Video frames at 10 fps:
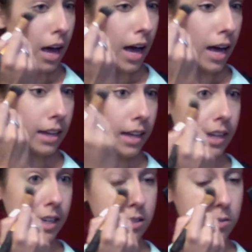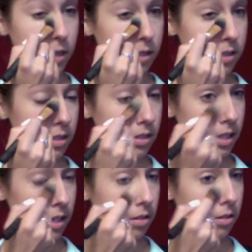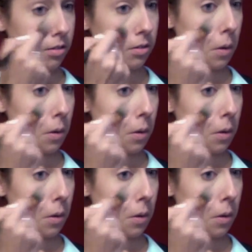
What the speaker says: highlight as well as conceal.